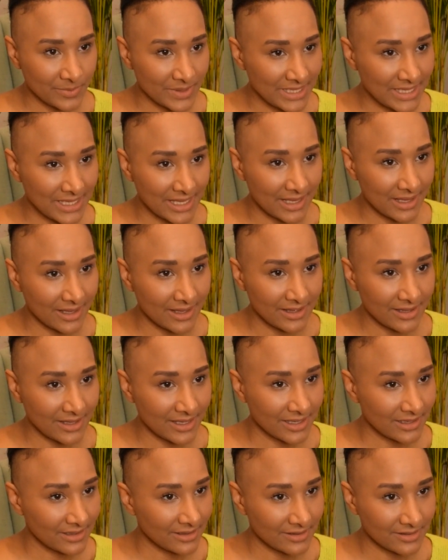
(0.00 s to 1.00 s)
be here
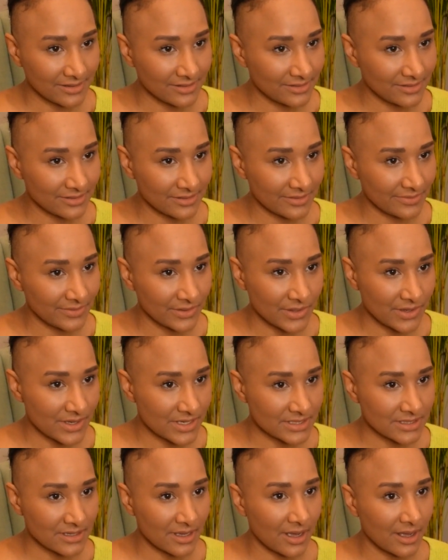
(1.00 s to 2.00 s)
in a few
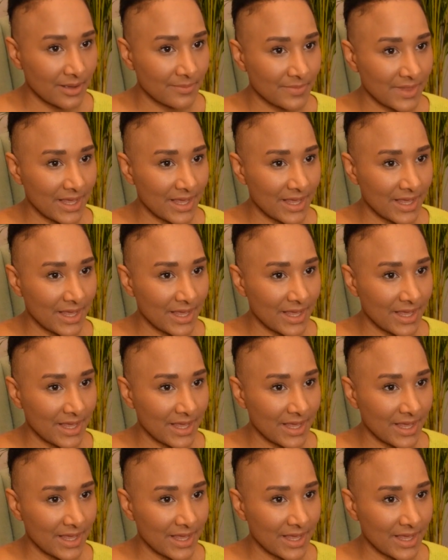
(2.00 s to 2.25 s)
years' time.